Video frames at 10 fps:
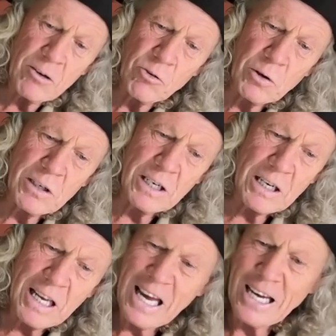so it
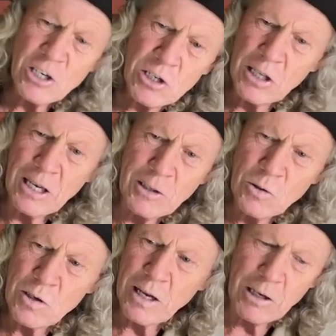didn't catch
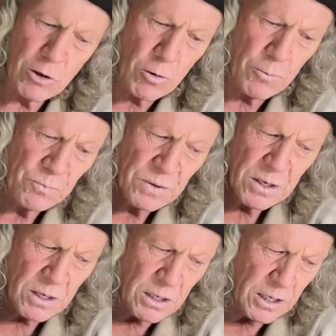things like your
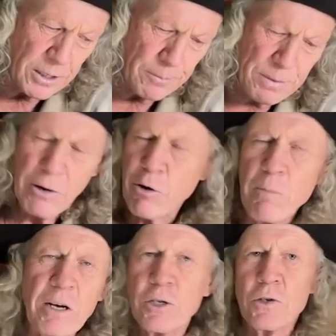uh, powder
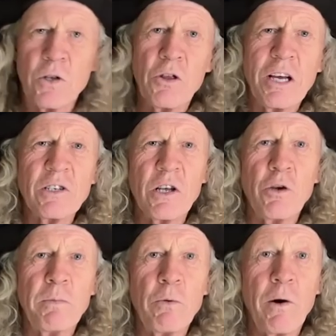measures and things that
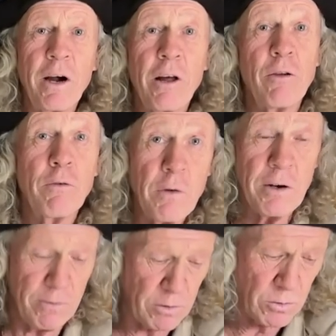you'd be wearing on the
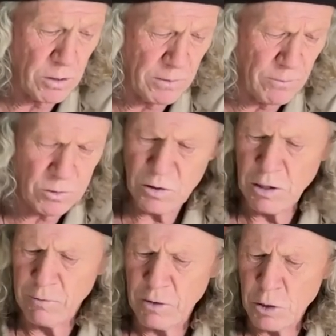front of your of
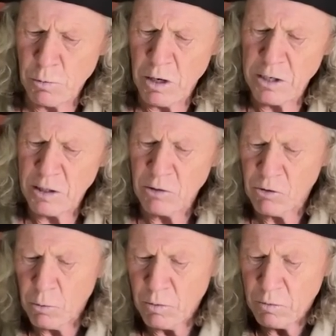yourself as you were hunting.
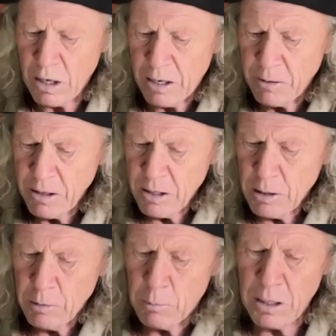So we've got
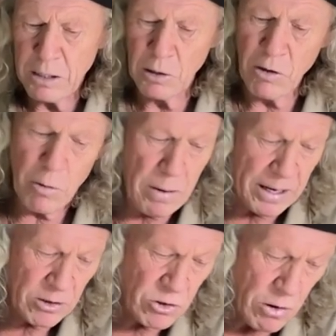a buckle on the
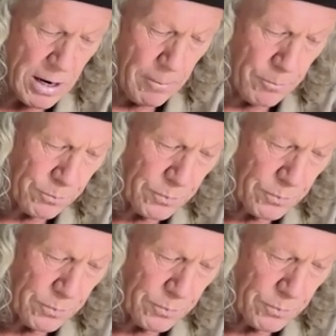back strap.